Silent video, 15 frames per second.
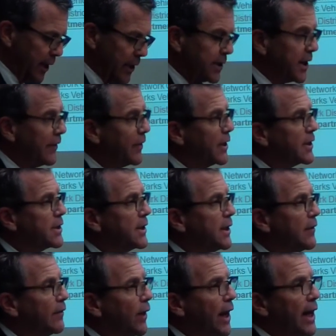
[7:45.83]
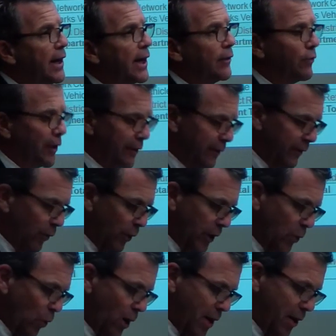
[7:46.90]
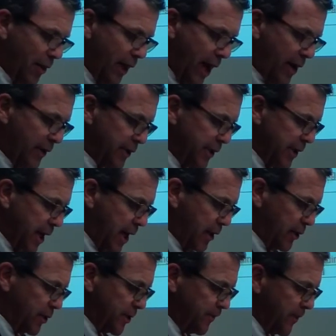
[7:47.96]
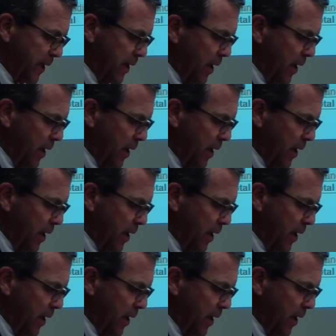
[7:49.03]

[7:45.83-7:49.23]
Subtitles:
saving the city $841,000.